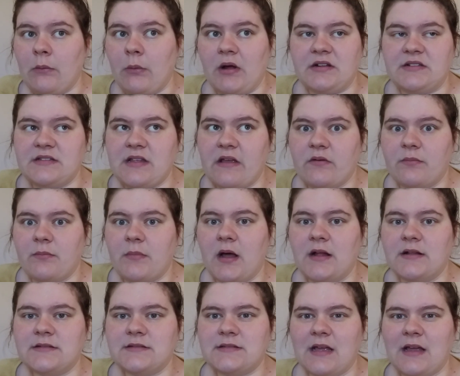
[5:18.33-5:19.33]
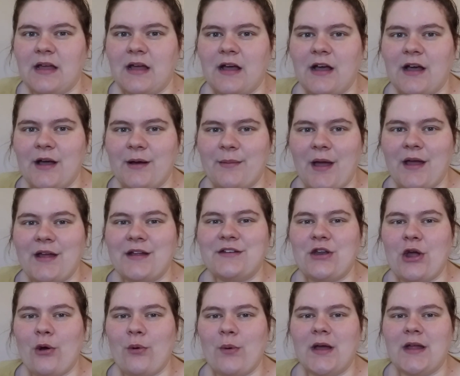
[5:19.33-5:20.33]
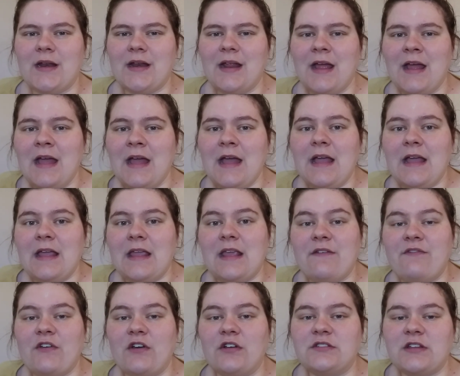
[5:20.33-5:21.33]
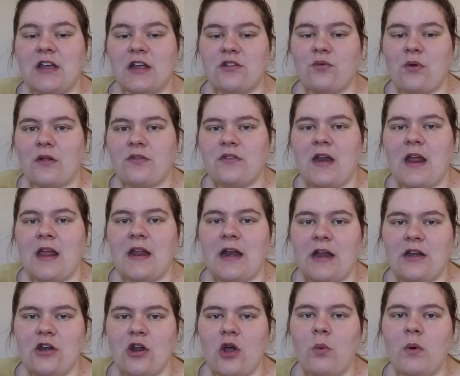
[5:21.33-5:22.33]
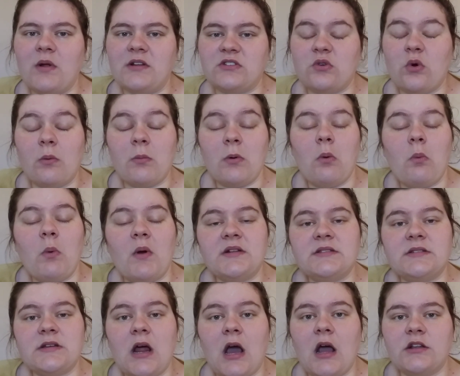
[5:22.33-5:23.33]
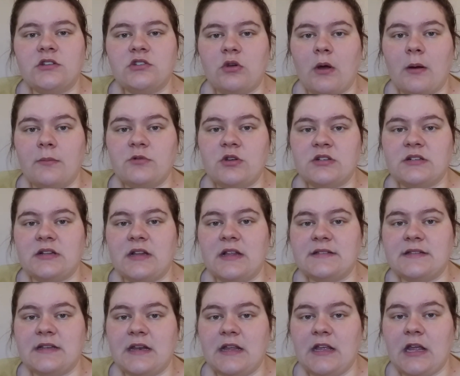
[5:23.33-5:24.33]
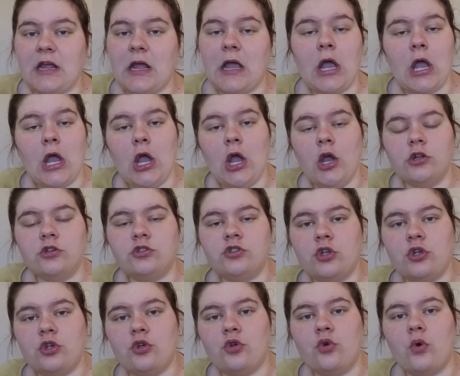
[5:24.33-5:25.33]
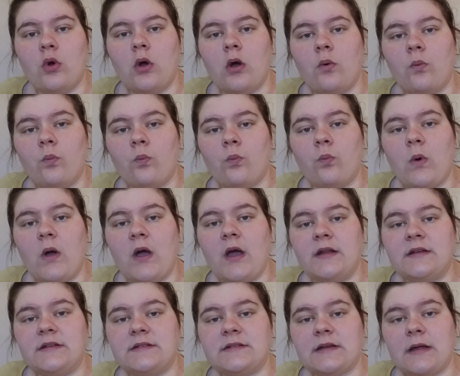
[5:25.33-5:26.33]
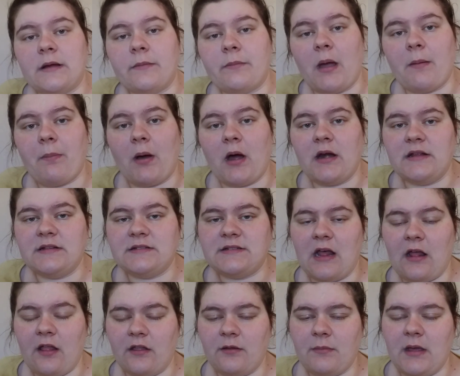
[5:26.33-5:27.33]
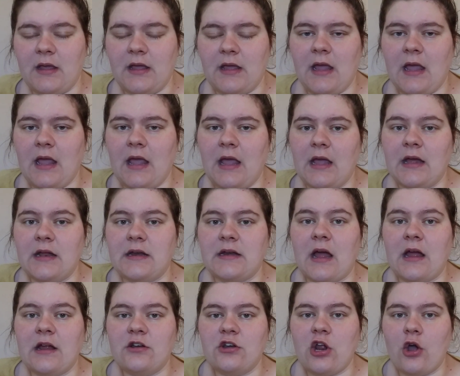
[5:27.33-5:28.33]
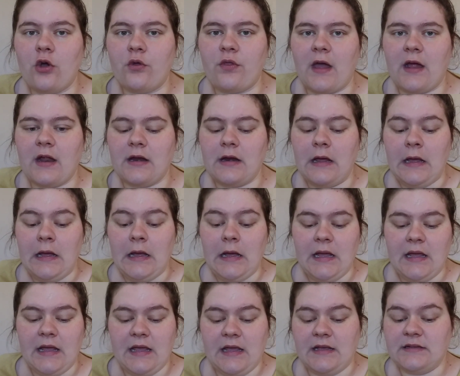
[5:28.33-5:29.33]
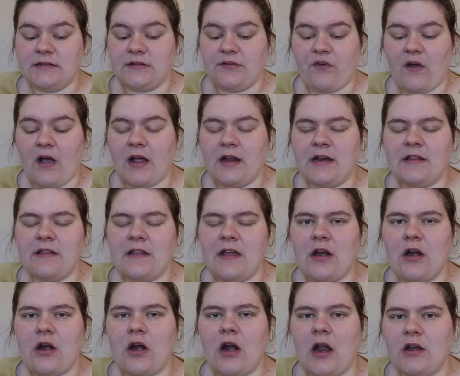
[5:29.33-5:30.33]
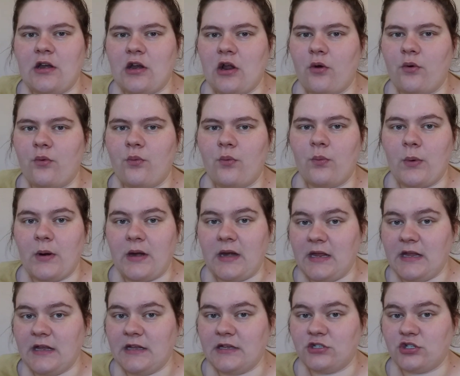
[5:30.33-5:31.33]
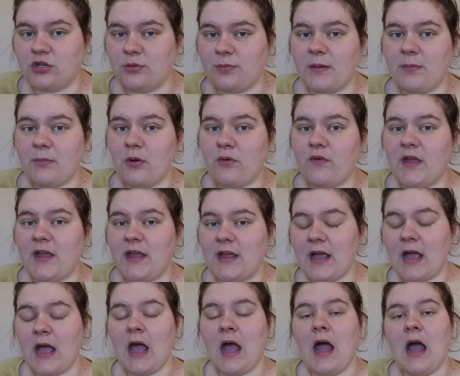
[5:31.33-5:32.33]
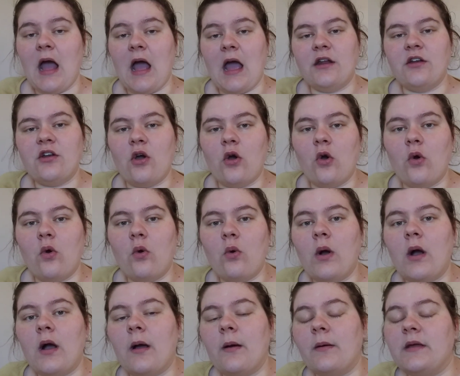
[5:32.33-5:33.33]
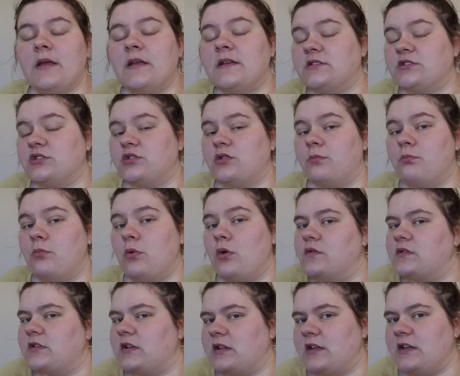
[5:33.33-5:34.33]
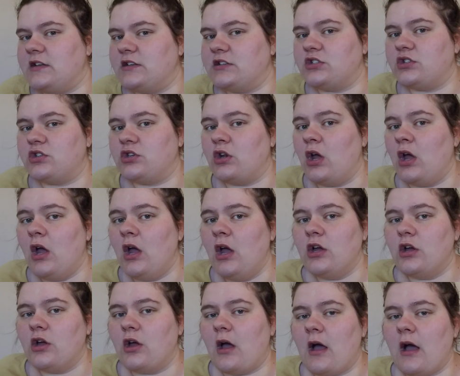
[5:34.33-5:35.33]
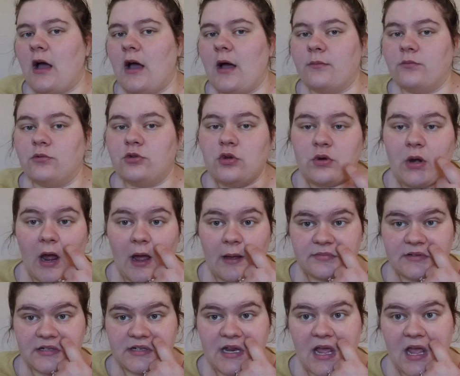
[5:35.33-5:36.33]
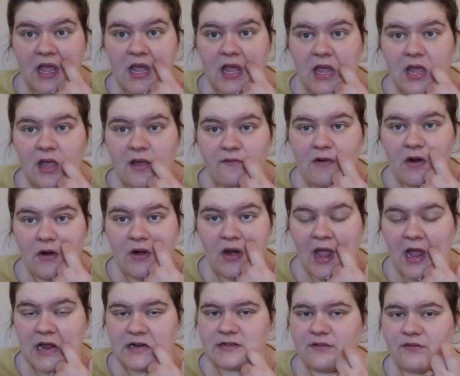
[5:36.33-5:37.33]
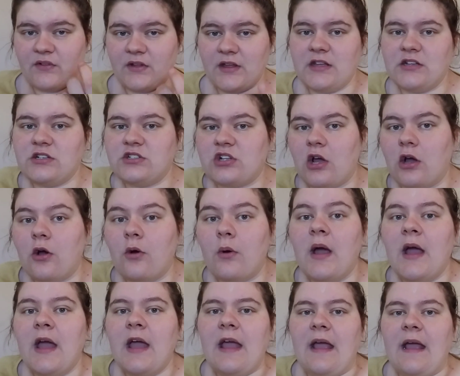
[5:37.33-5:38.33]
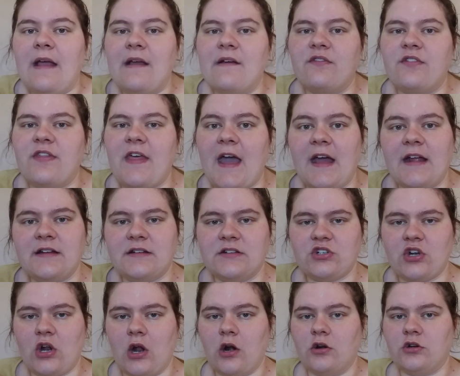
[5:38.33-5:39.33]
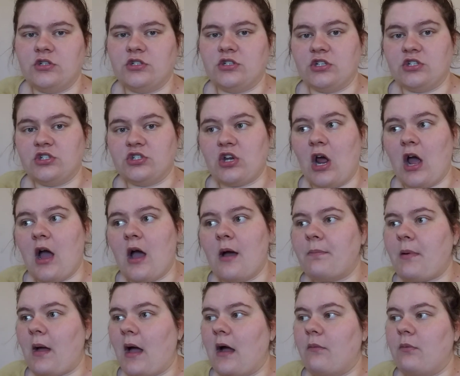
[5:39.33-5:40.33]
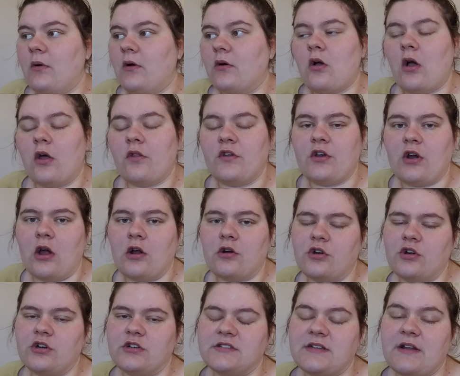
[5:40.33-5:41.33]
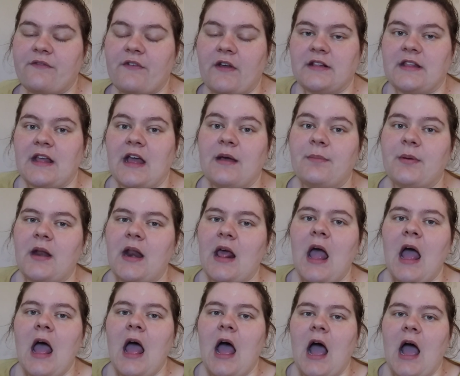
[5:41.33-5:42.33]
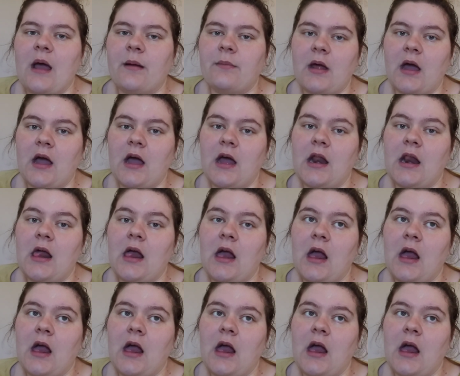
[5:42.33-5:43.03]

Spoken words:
7 months. I know what he feels like throughout the day, and I know what's normal and what's not, so I'm just listening to what my body's telling me, and I know that he's fine in there. I know when he should be moving. I know he's moved at least 2 times a day very actively, so if that starts to stop, I will call the doctor and stuff like that. But I'm not,